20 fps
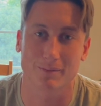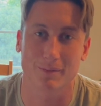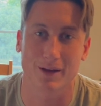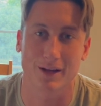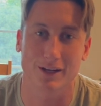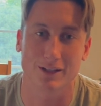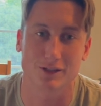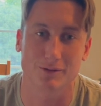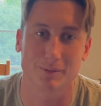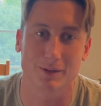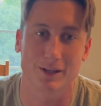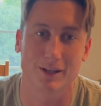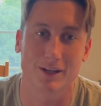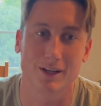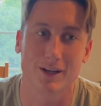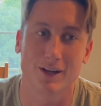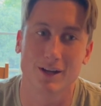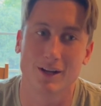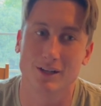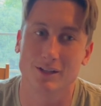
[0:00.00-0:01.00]
management
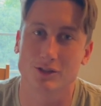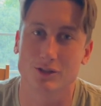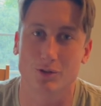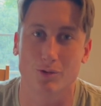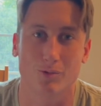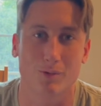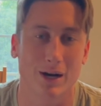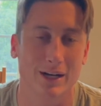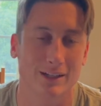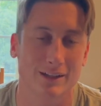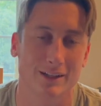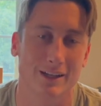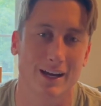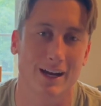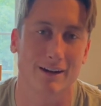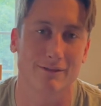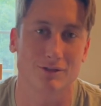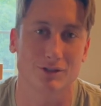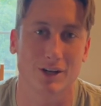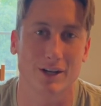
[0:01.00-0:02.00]
directly
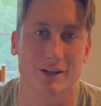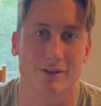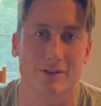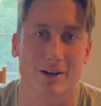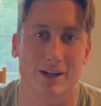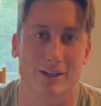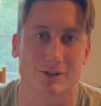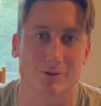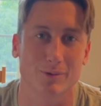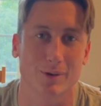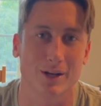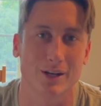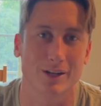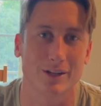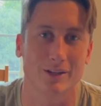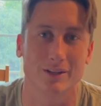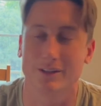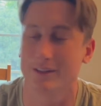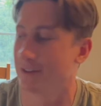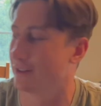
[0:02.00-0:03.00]
after I
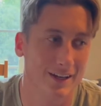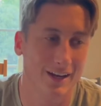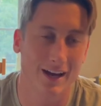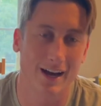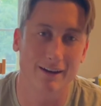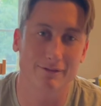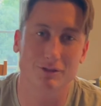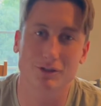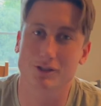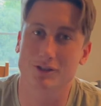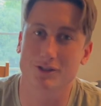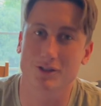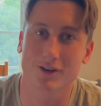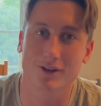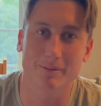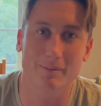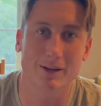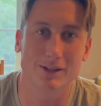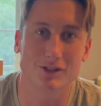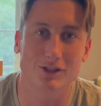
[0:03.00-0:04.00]
graduated. After
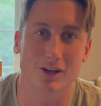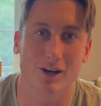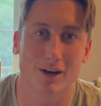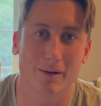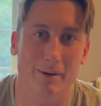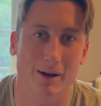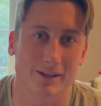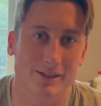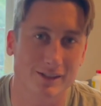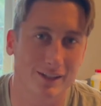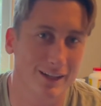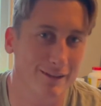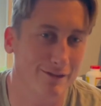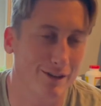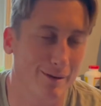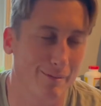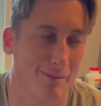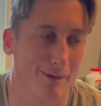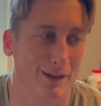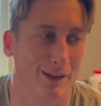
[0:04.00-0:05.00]
starting my job, I saved
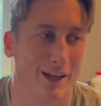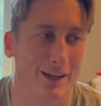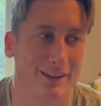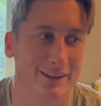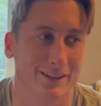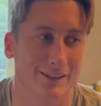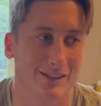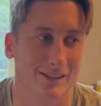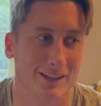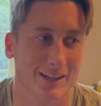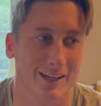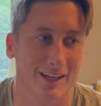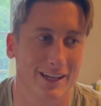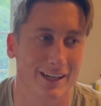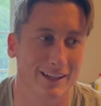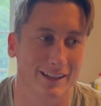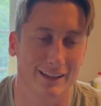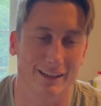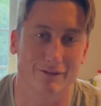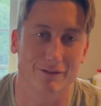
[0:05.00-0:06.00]
up relentlessly
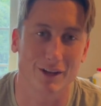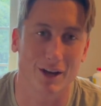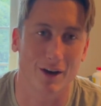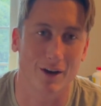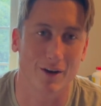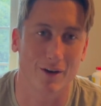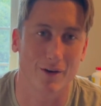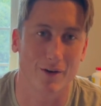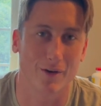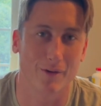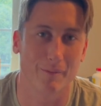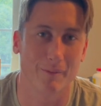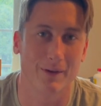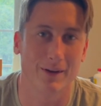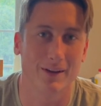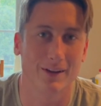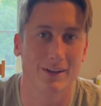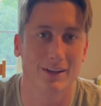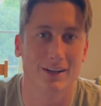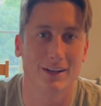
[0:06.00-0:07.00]
and lived at
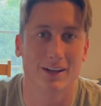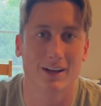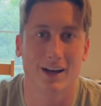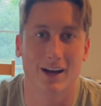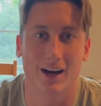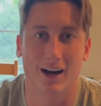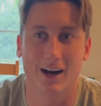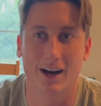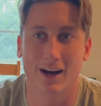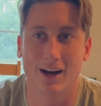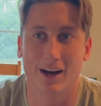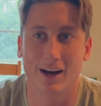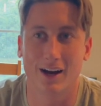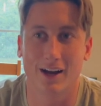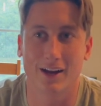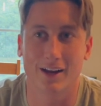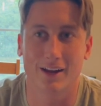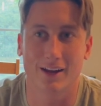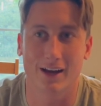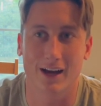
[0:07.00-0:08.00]
home.
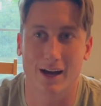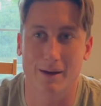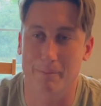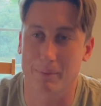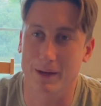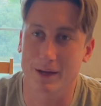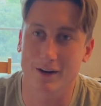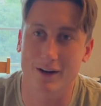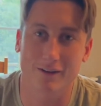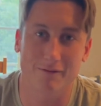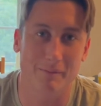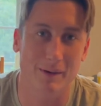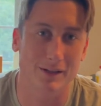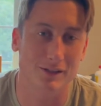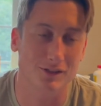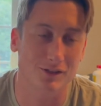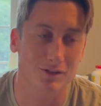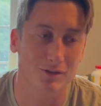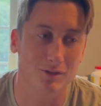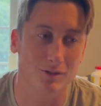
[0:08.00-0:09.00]
I paid off my
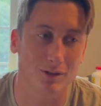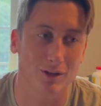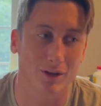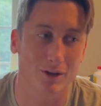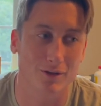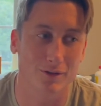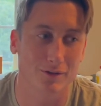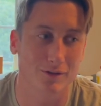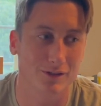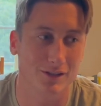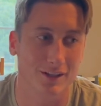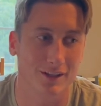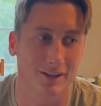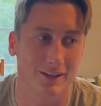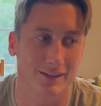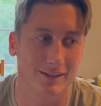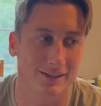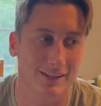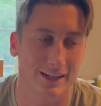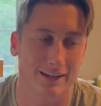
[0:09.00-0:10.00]
student loans and
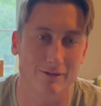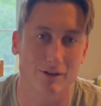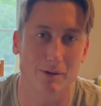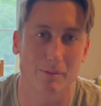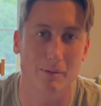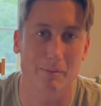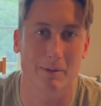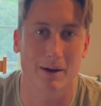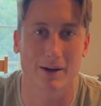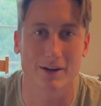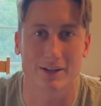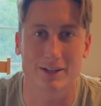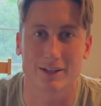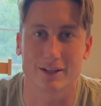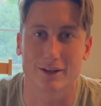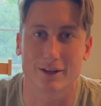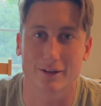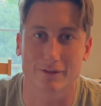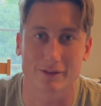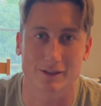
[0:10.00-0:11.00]
then saved up about a
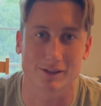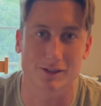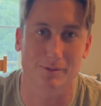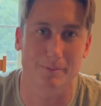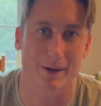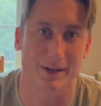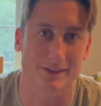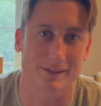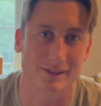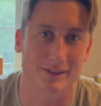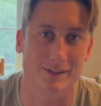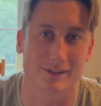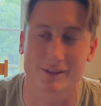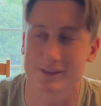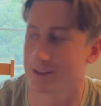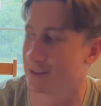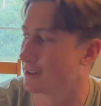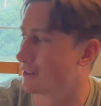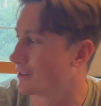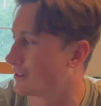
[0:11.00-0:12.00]
year of
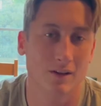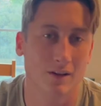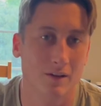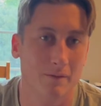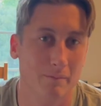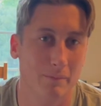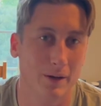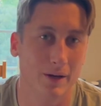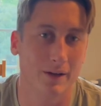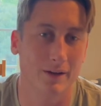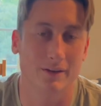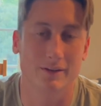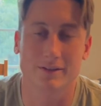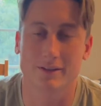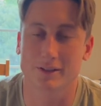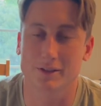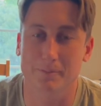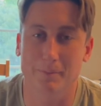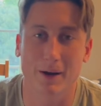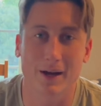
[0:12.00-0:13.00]
expenses. But
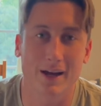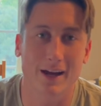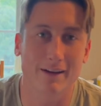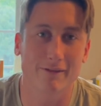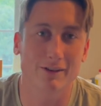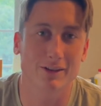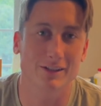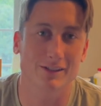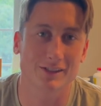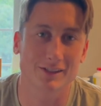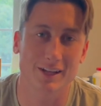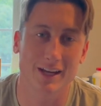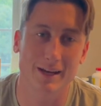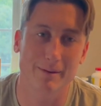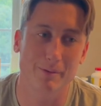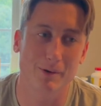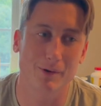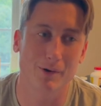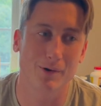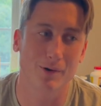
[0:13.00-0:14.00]
despite having a
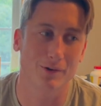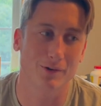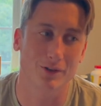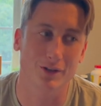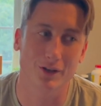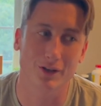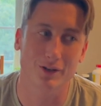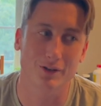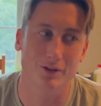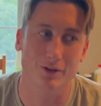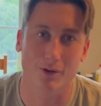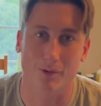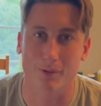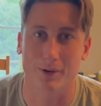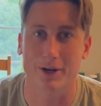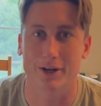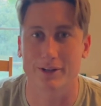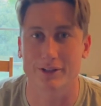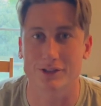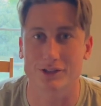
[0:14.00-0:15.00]
stable, good
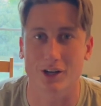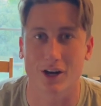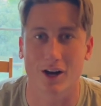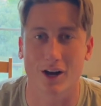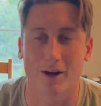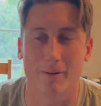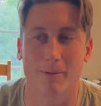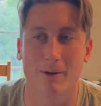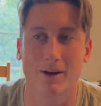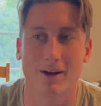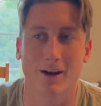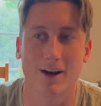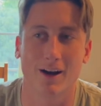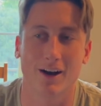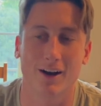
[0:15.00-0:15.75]
career job,